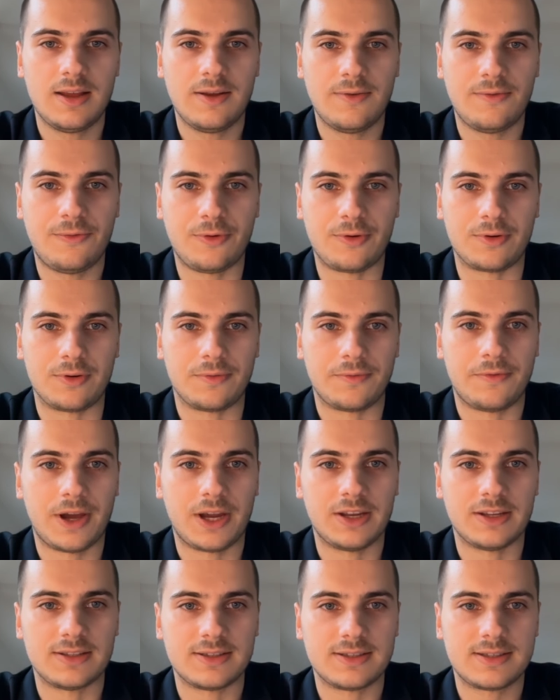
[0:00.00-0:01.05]
For the
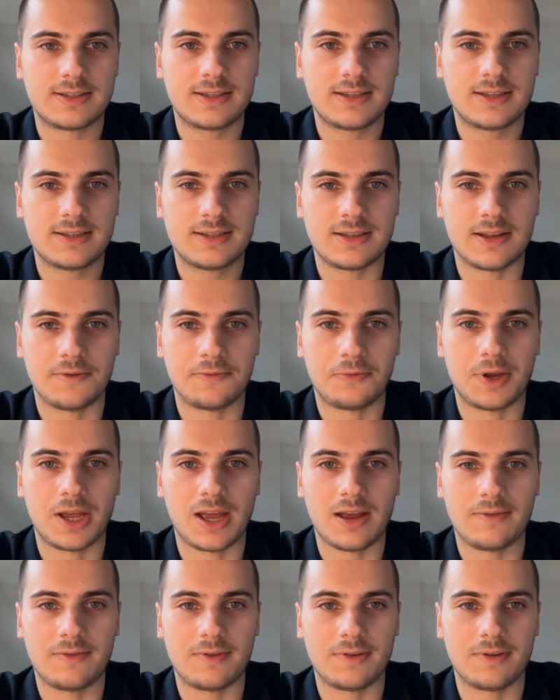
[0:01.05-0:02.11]
finance stuff, we
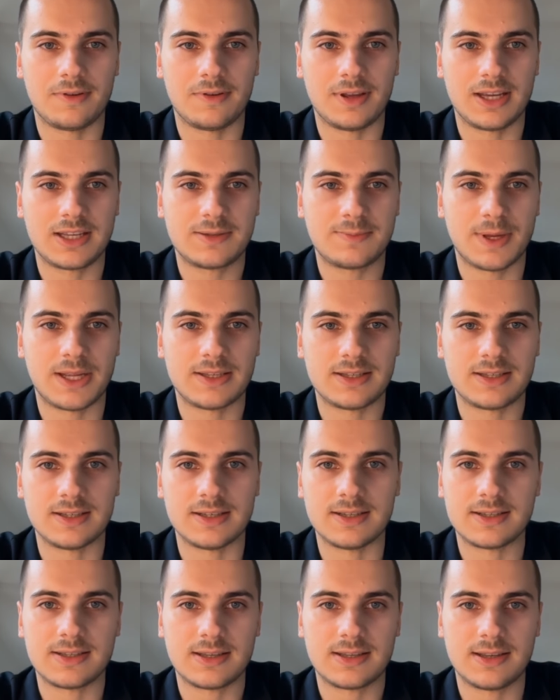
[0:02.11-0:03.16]
have
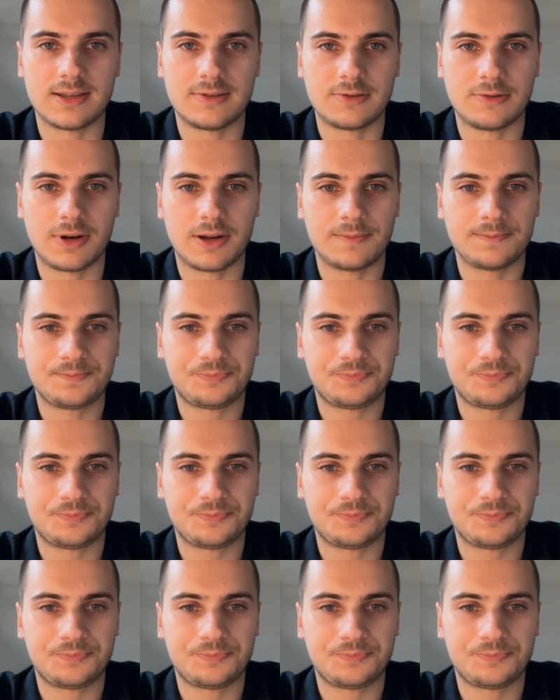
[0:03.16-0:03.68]
expenses, etc.